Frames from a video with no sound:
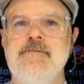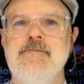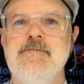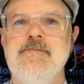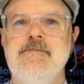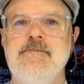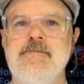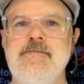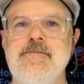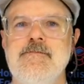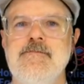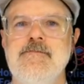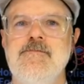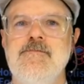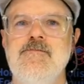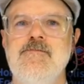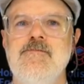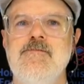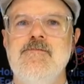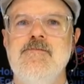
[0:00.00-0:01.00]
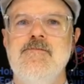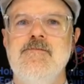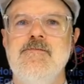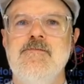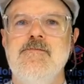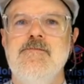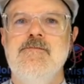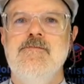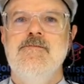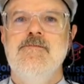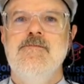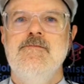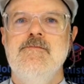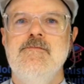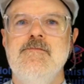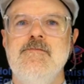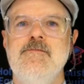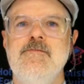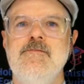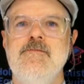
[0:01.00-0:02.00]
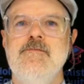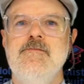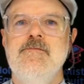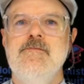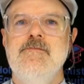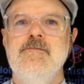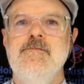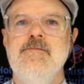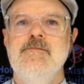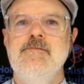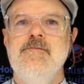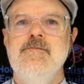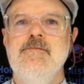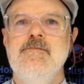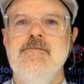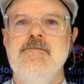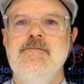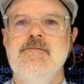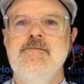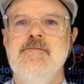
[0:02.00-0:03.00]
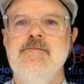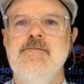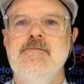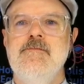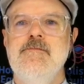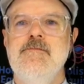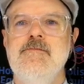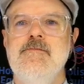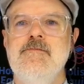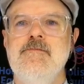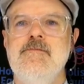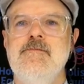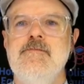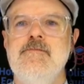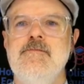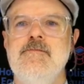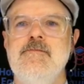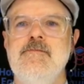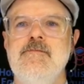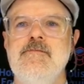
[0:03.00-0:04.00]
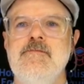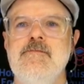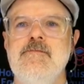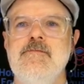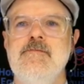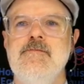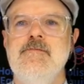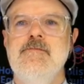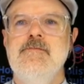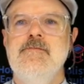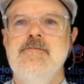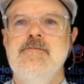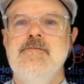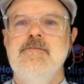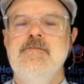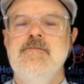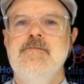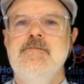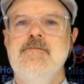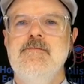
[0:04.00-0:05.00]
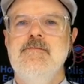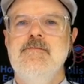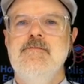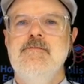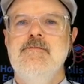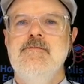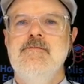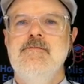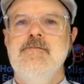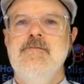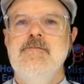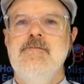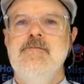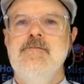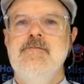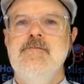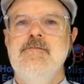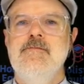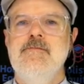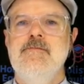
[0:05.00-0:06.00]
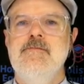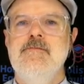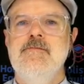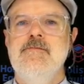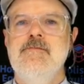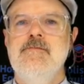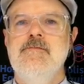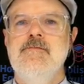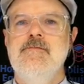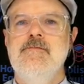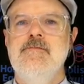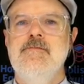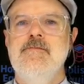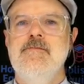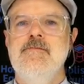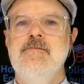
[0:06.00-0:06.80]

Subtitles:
The person shown says nothing.